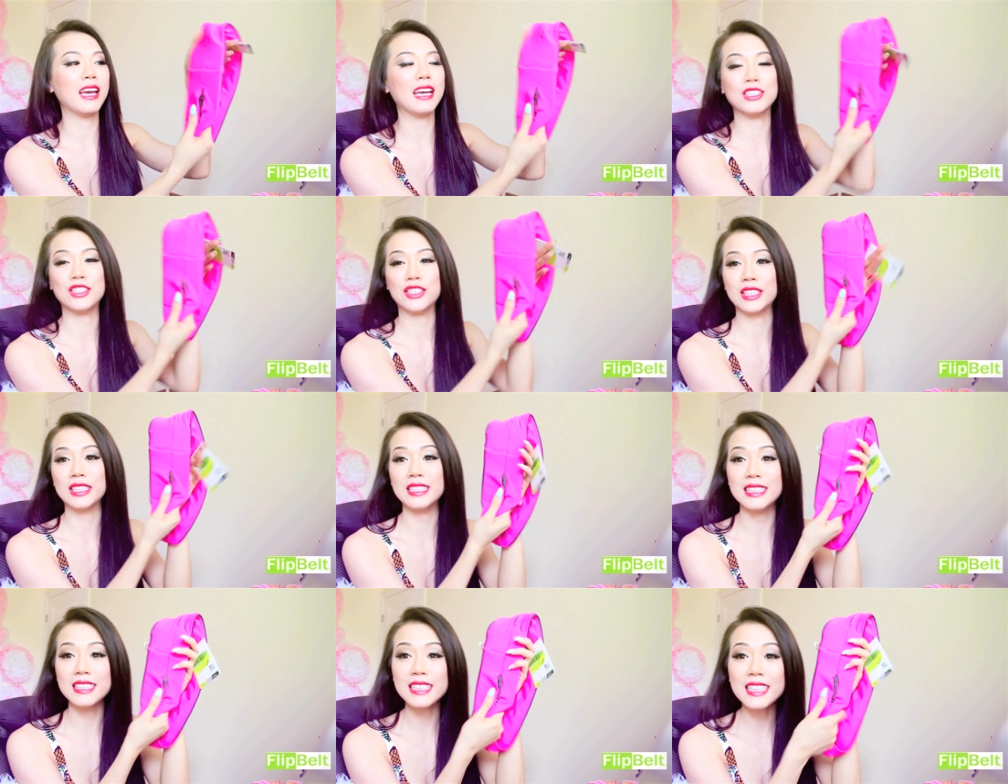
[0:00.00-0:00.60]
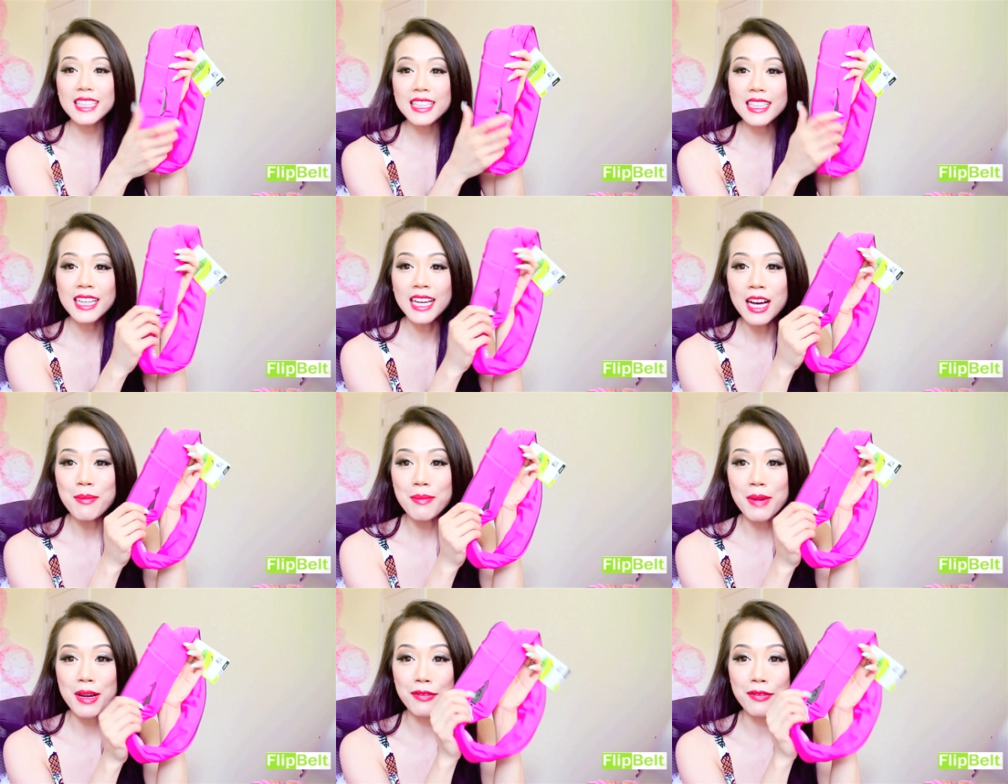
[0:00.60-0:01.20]
As you can see,
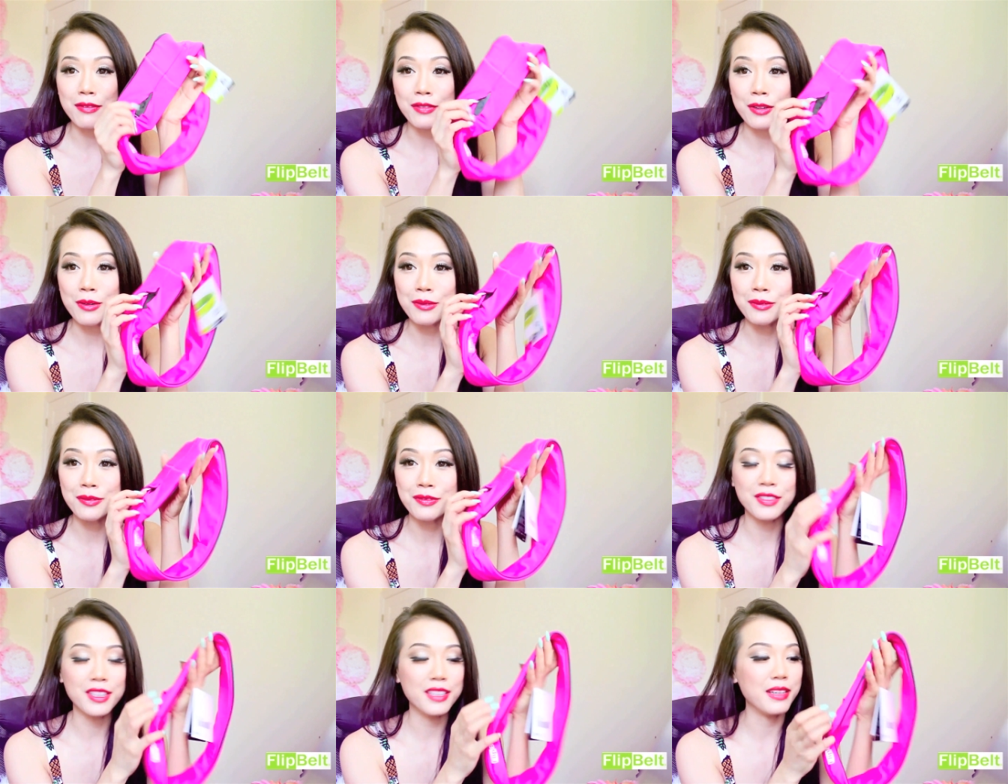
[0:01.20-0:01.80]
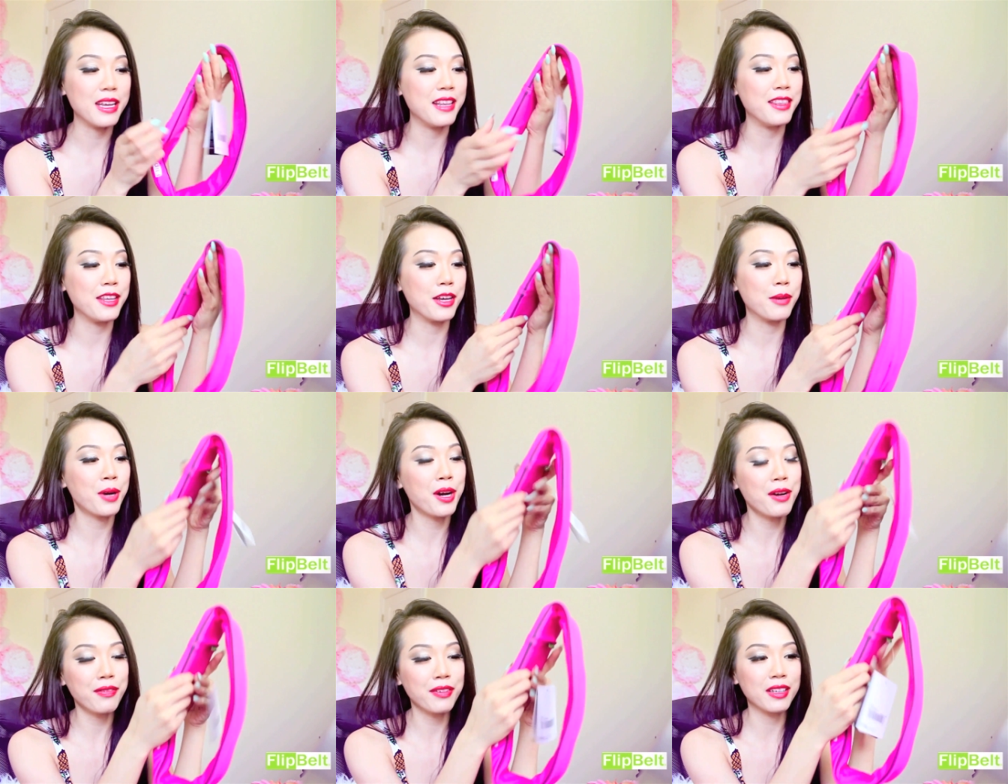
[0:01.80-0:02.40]
my phone fit in there
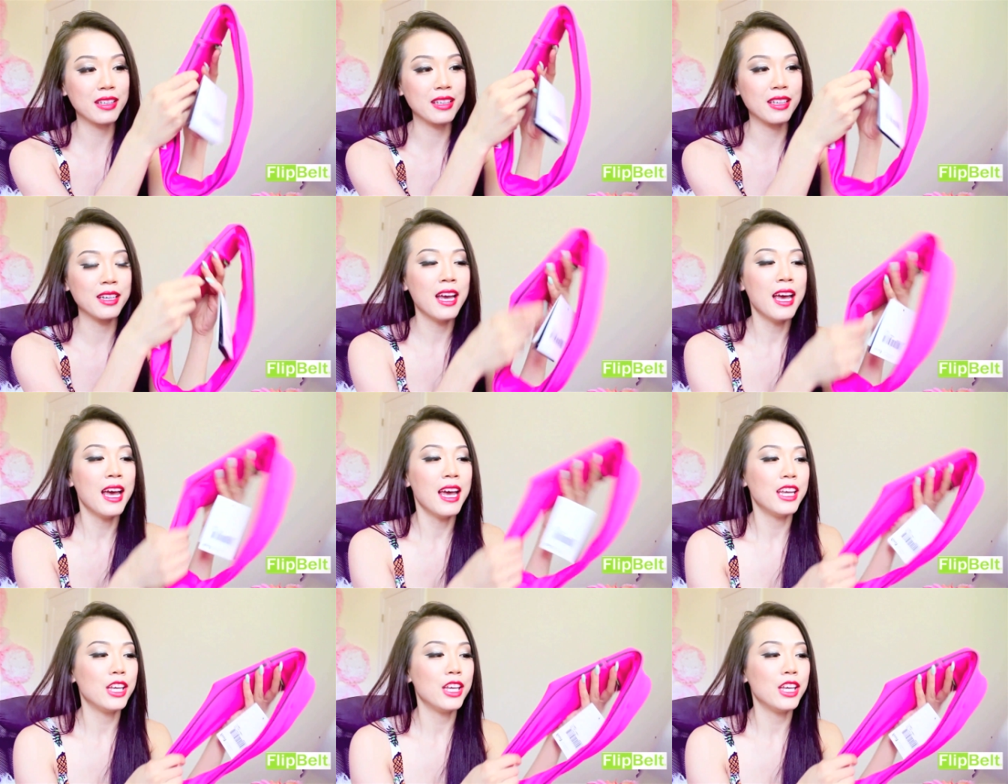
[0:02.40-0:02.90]
perfectly.